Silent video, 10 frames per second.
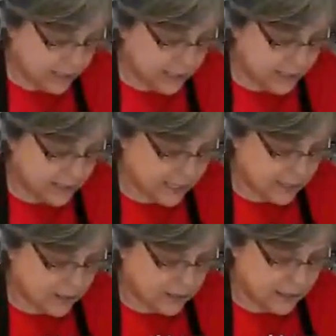like I
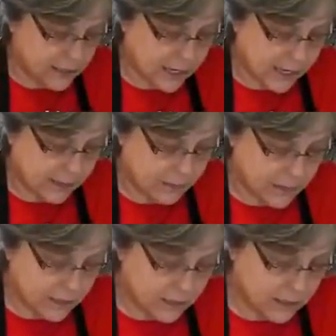said, on the top,
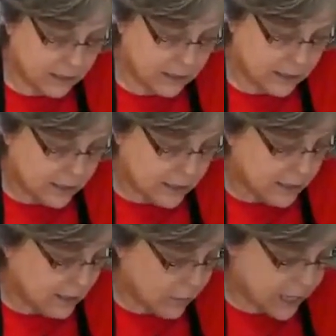
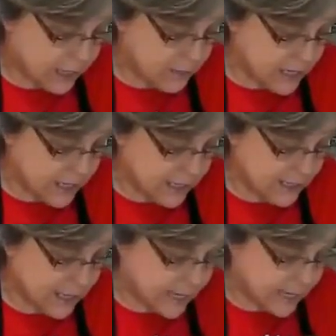the bottom, and the
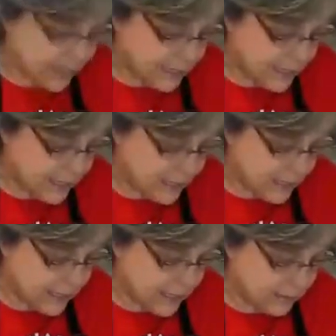side, and
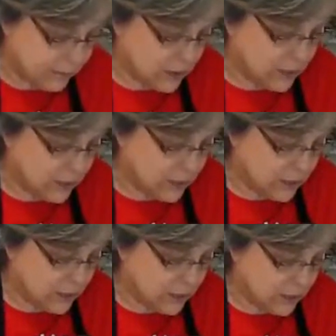then I'm going to
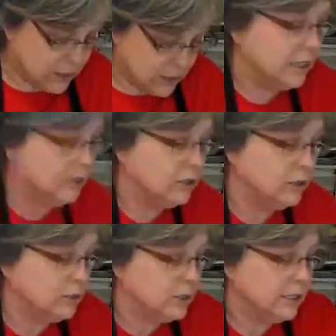put hot
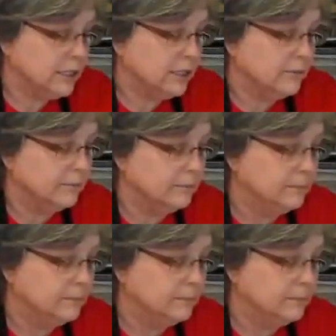glue on there.